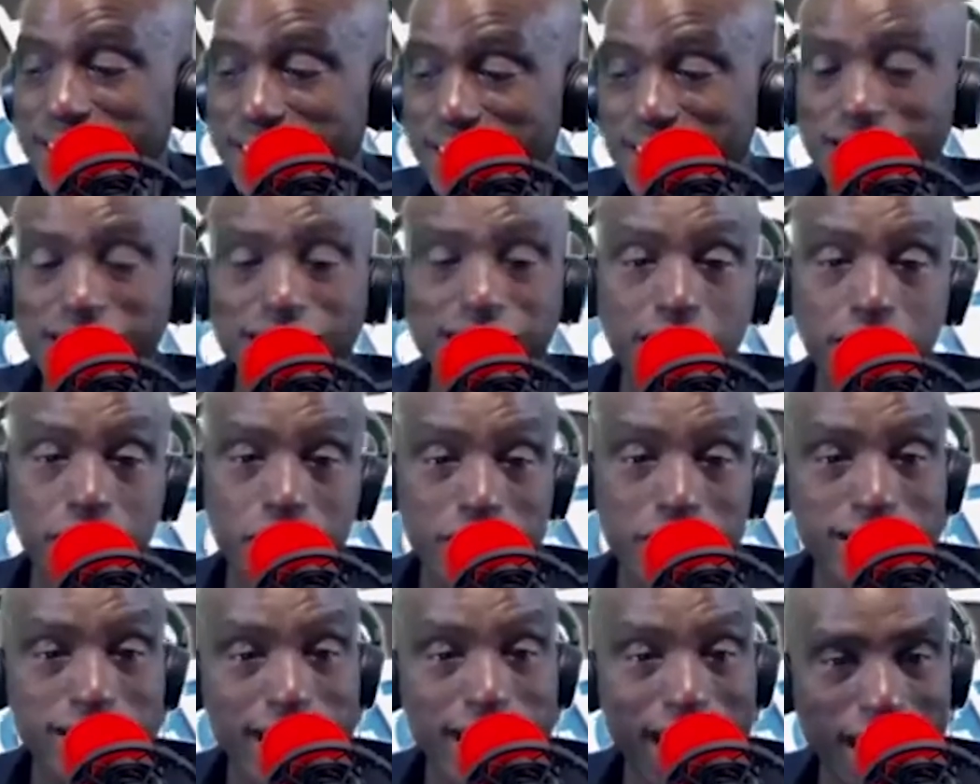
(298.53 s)
decency
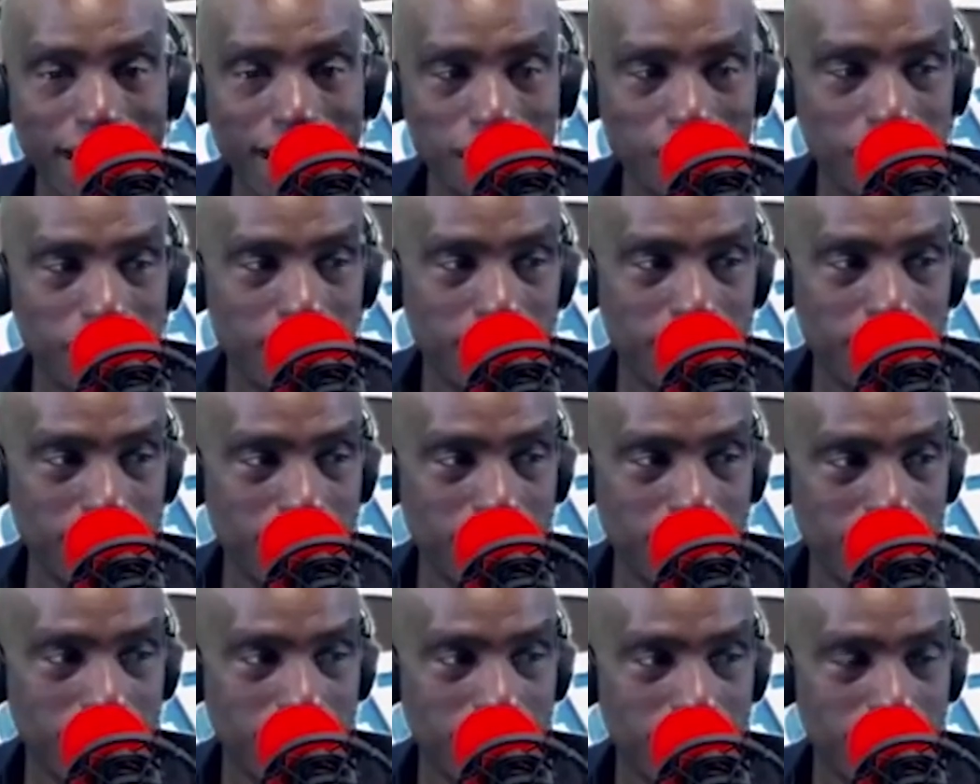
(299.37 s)
be damned.
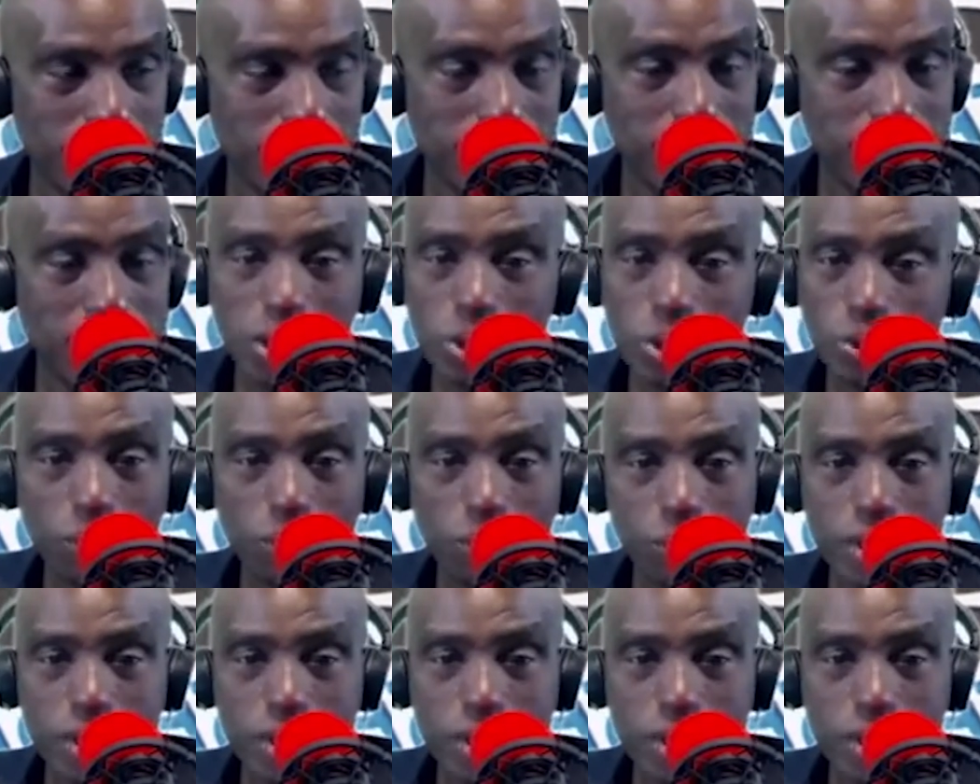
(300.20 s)
That's